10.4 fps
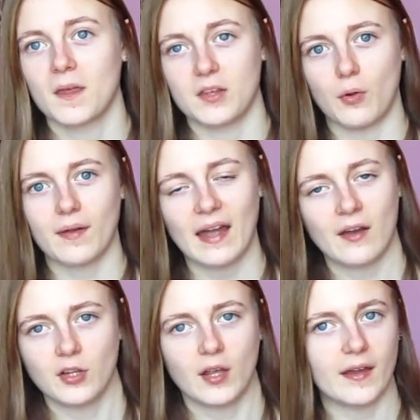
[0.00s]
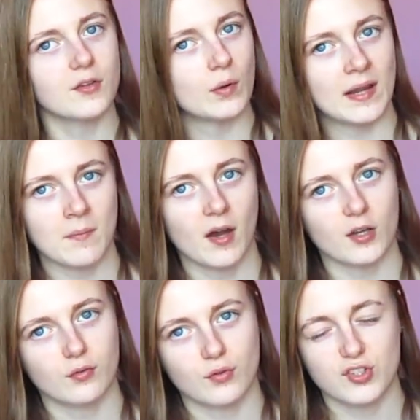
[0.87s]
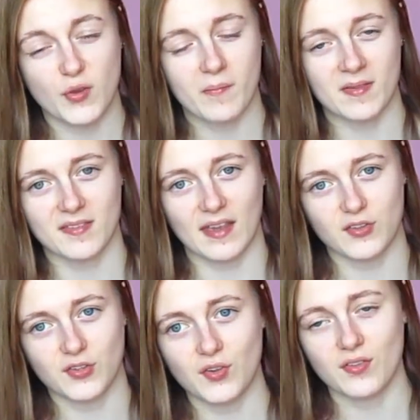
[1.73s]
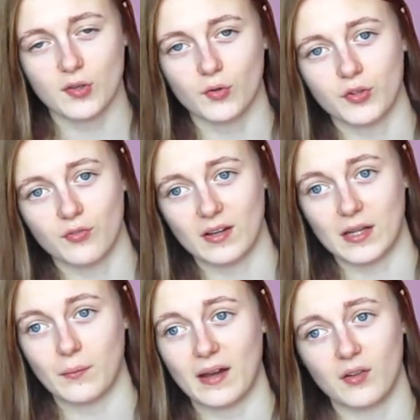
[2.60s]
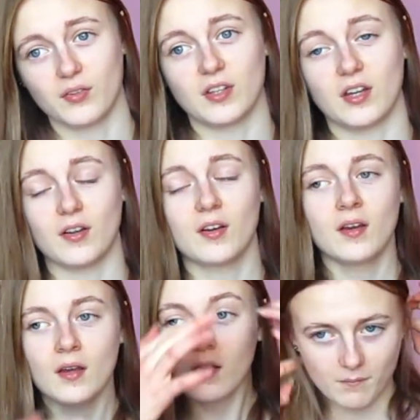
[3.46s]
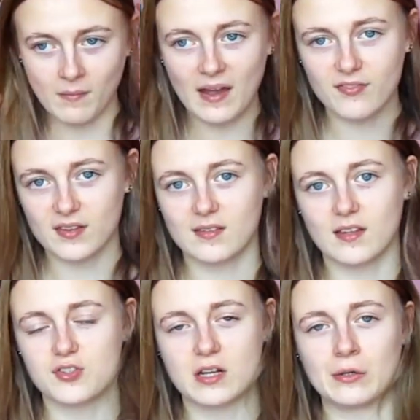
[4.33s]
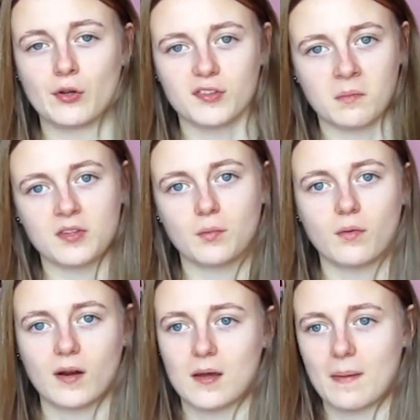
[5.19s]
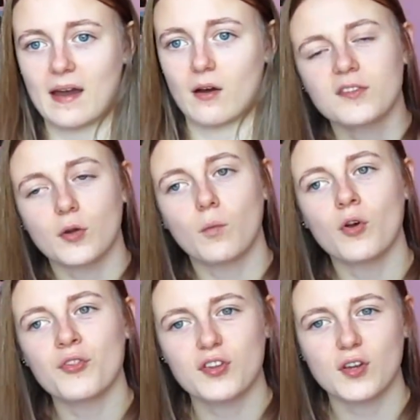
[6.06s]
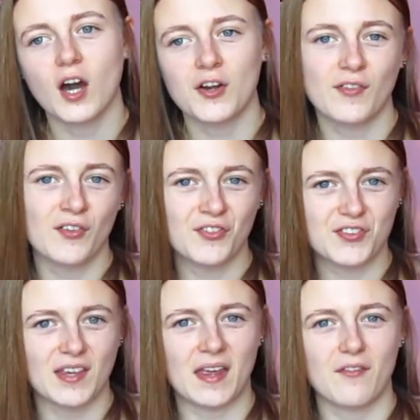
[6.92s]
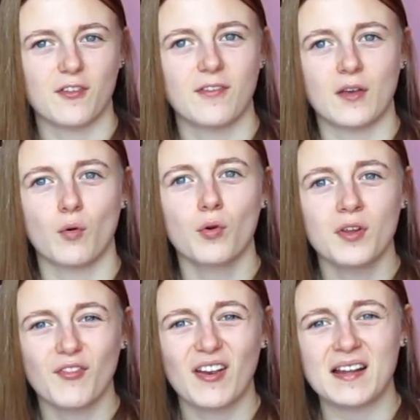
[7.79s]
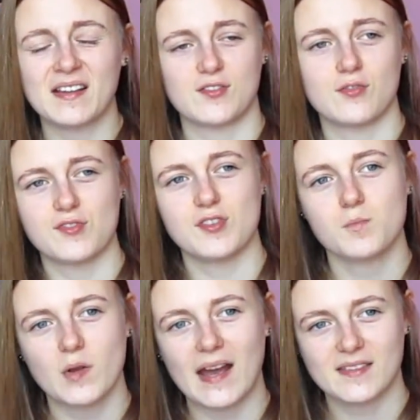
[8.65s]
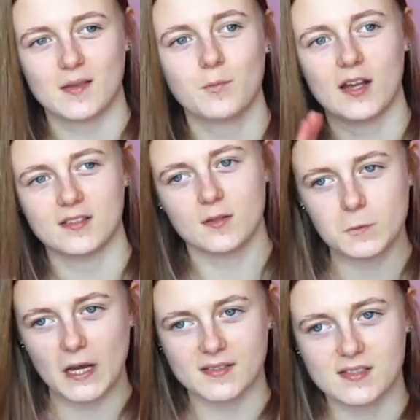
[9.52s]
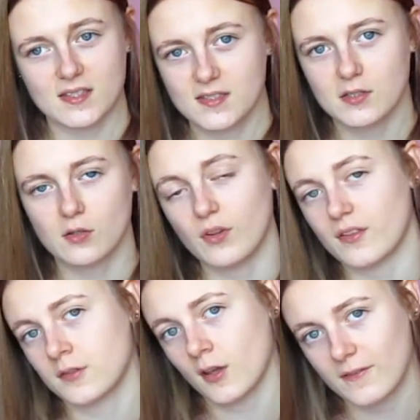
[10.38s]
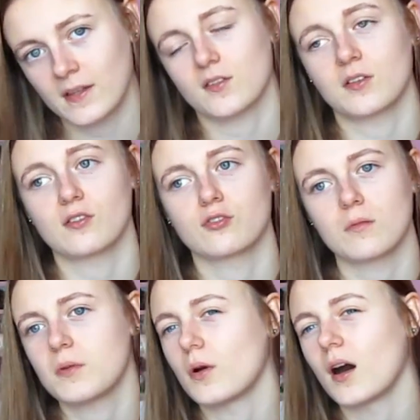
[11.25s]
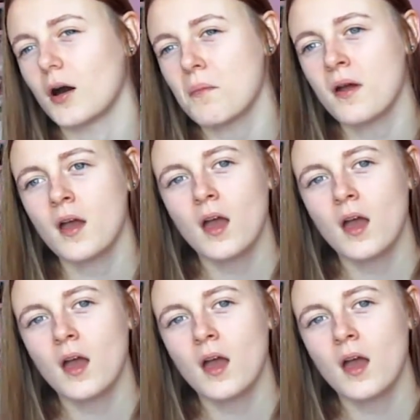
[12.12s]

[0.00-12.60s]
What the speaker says: You account like 20 marks for stupid mistakes, still do really well. So, maths is literally not something to worry about. So once you kind of understand everything, all you really need to do is just practice until there's nothing that's going to trip you up.